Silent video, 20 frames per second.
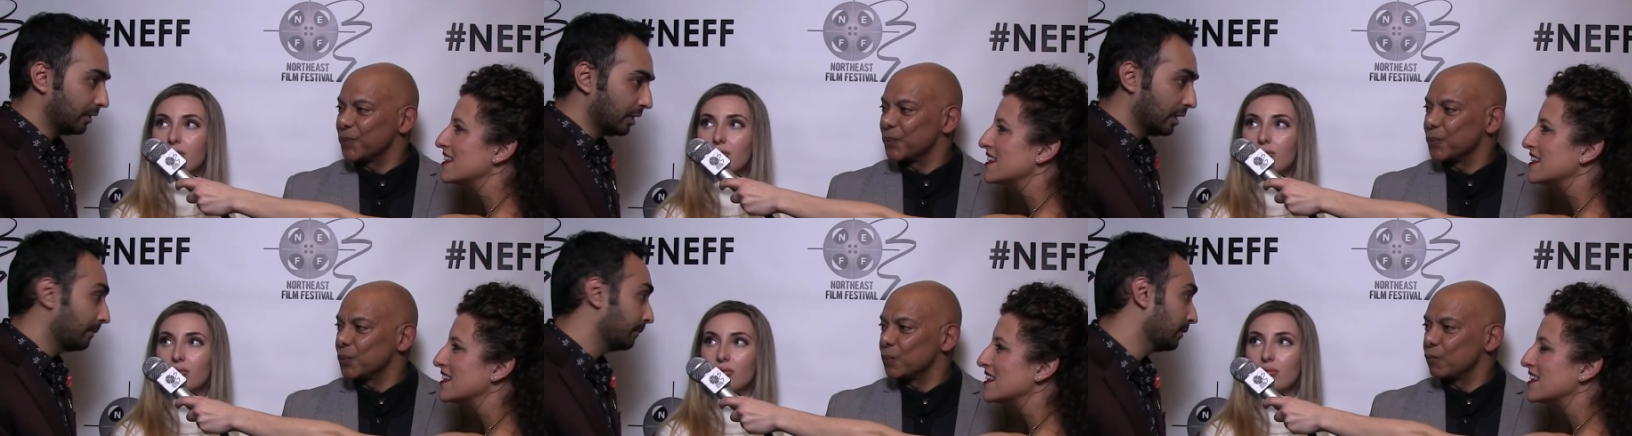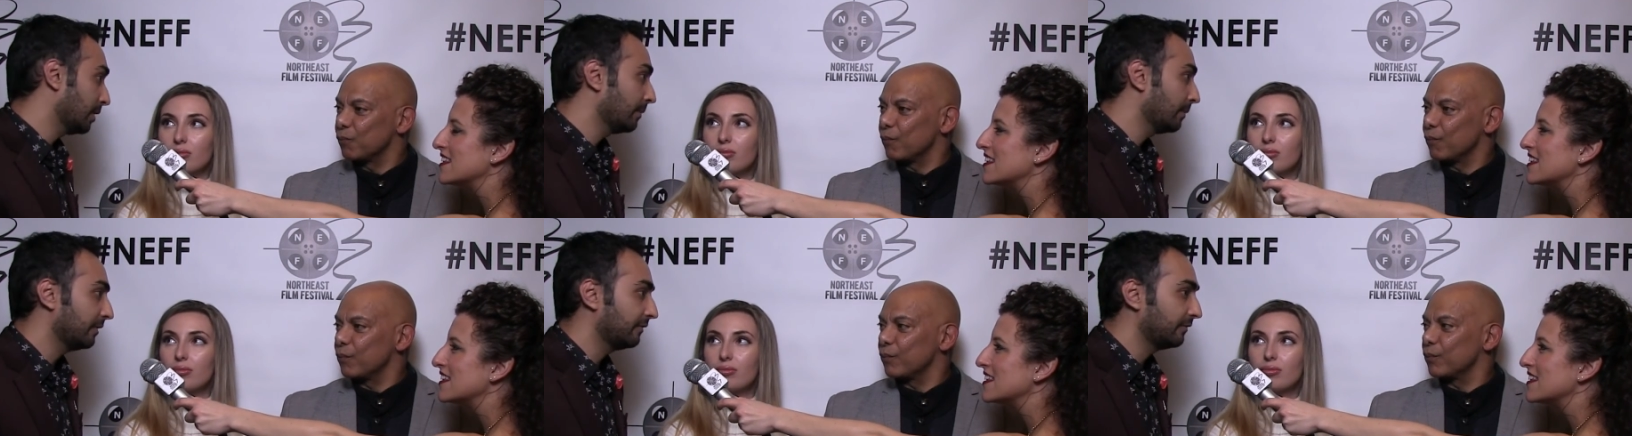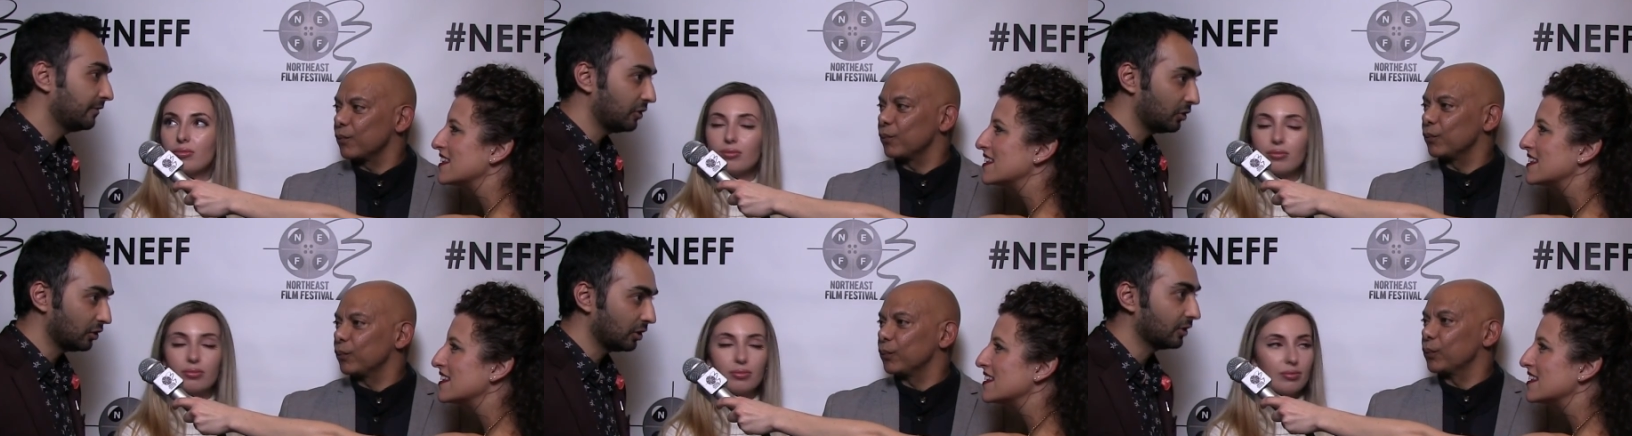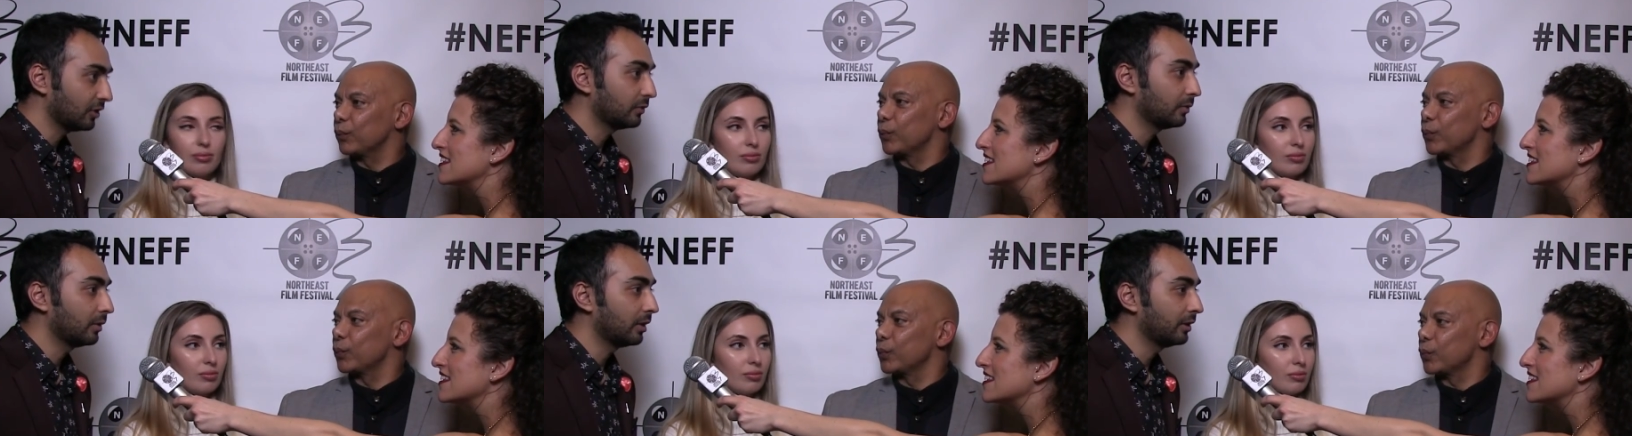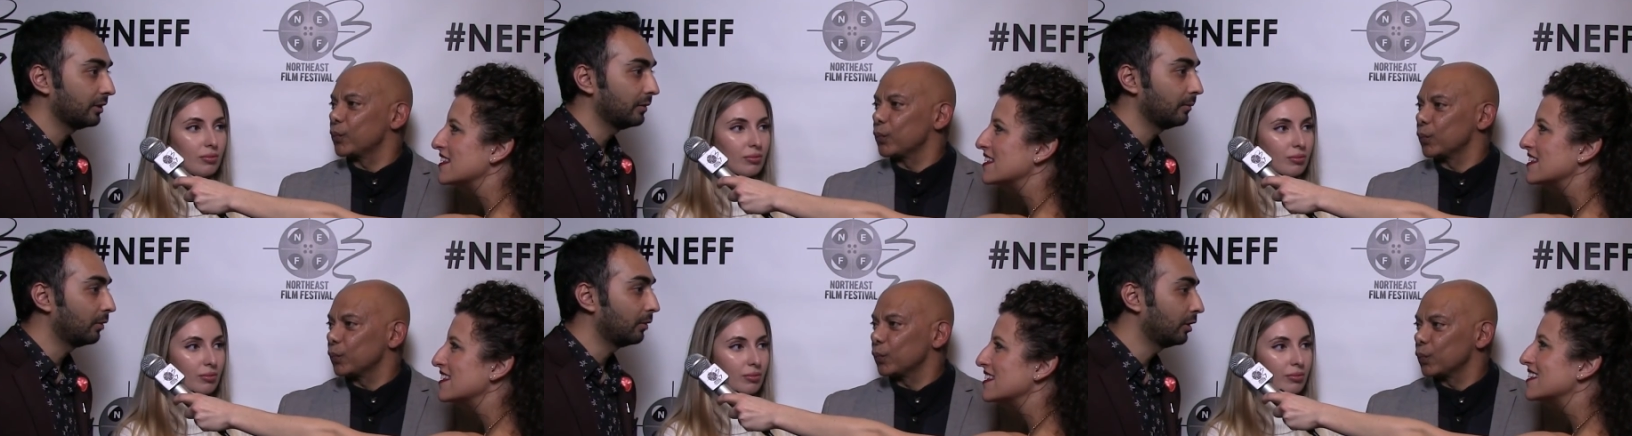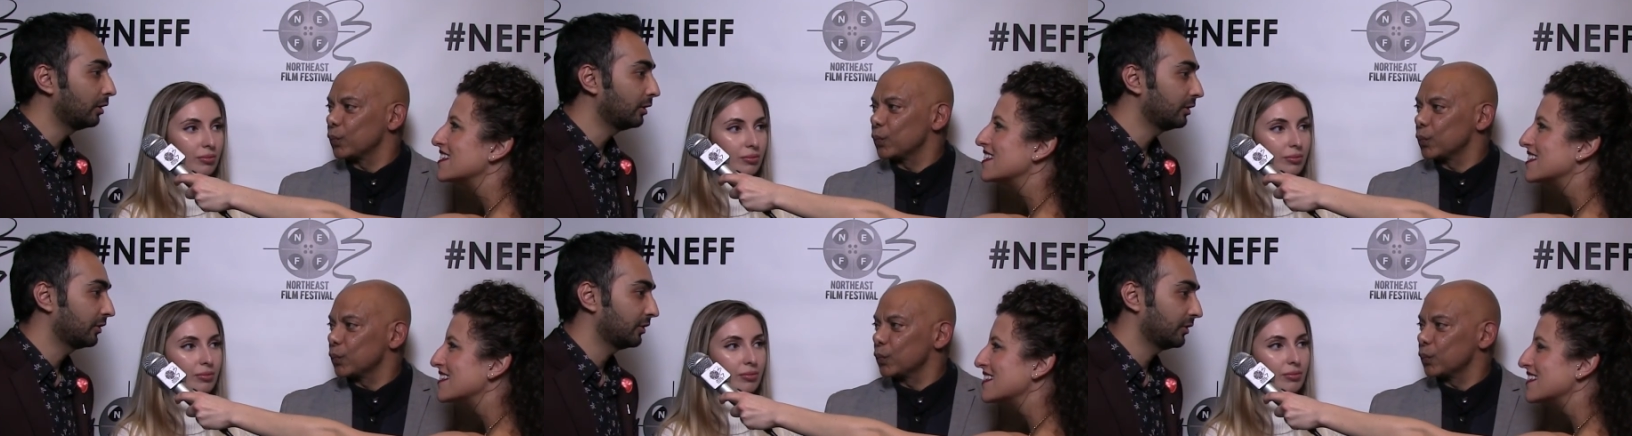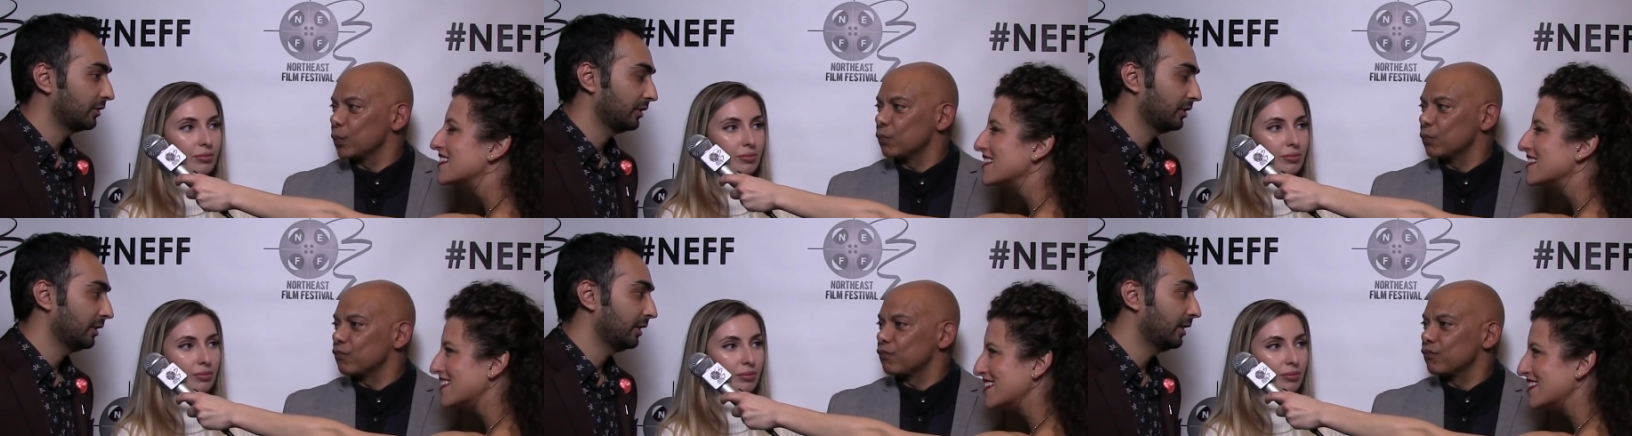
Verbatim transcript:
Speaker 1: upcoming feature as well in the March,